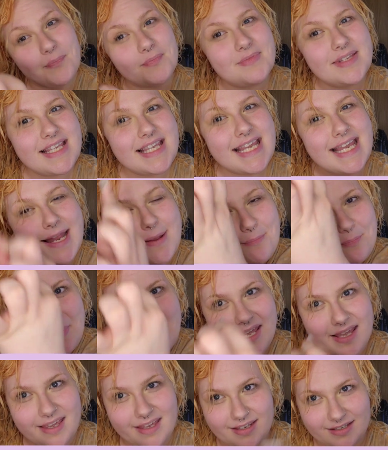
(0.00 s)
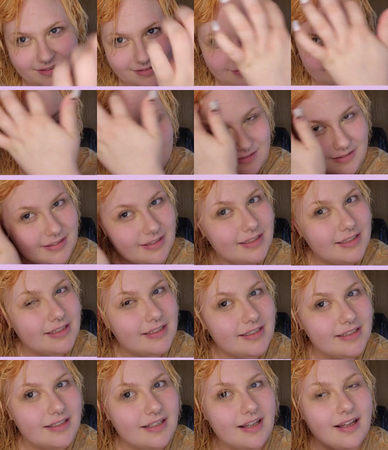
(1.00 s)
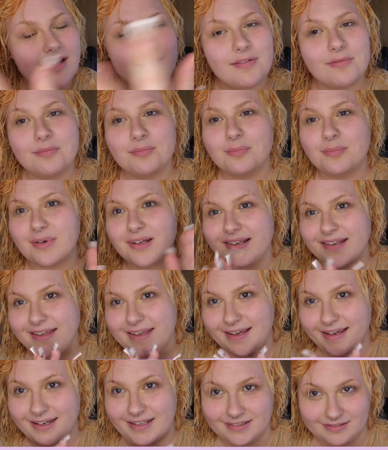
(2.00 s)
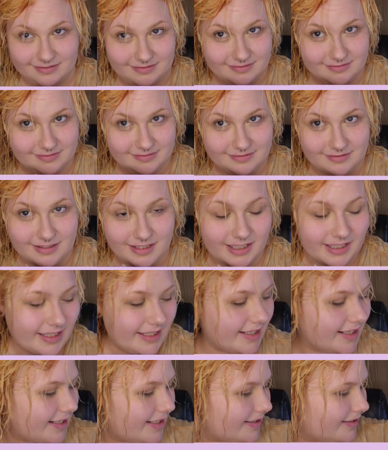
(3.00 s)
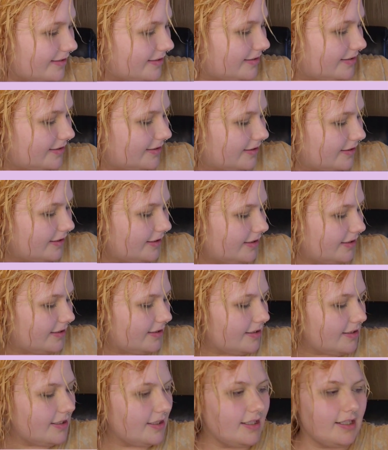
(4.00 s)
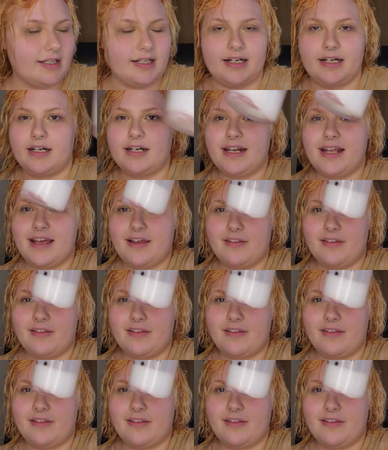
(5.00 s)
nitpicking. But yeah, all right. I already